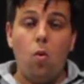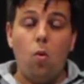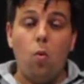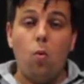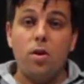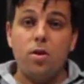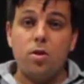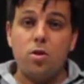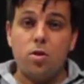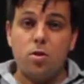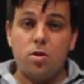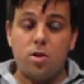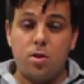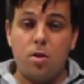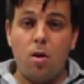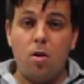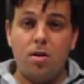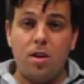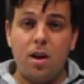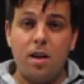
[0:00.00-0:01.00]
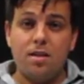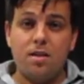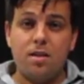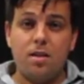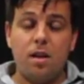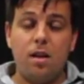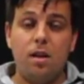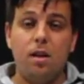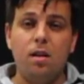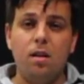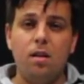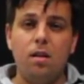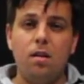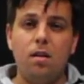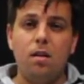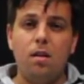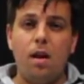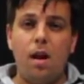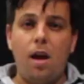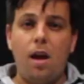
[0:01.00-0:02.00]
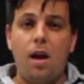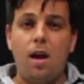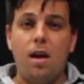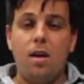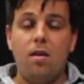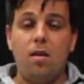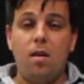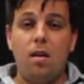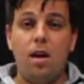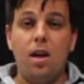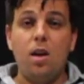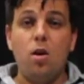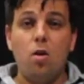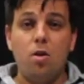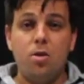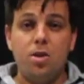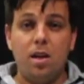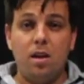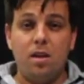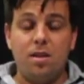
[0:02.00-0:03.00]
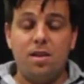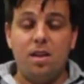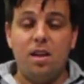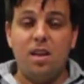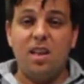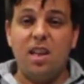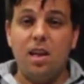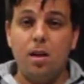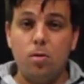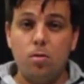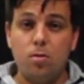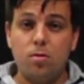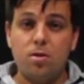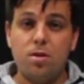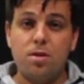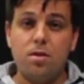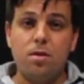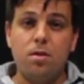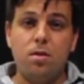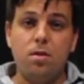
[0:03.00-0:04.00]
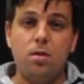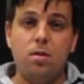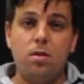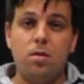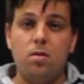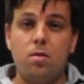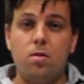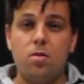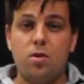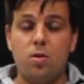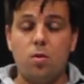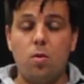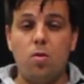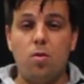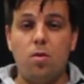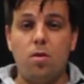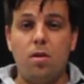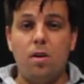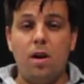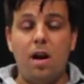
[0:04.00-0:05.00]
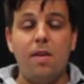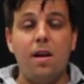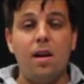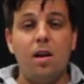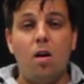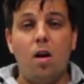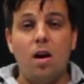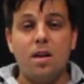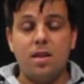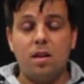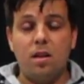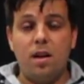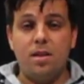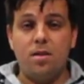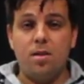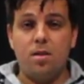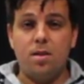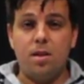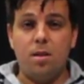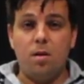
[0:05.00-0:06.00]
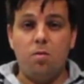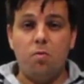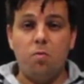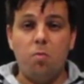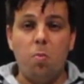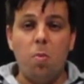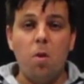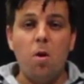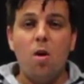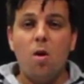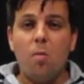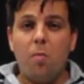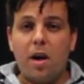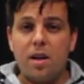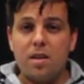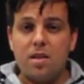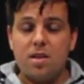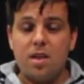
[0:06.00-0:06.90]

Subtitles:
which Snow does see, and in her jealousy kills Sword and then isolates herself. But